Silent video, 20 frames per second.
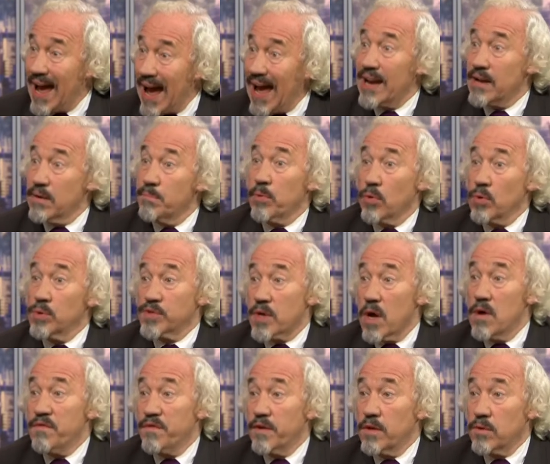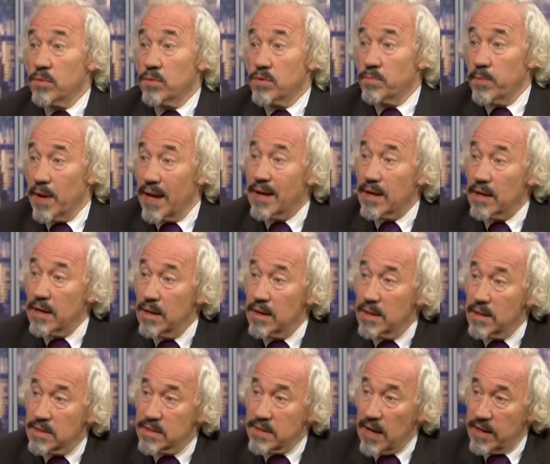and Paul Scofield was playing
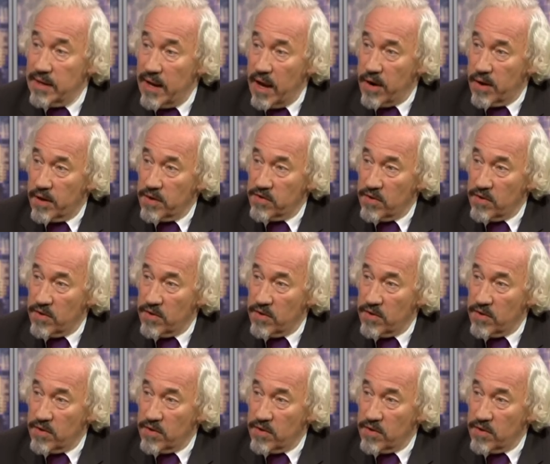Salieri.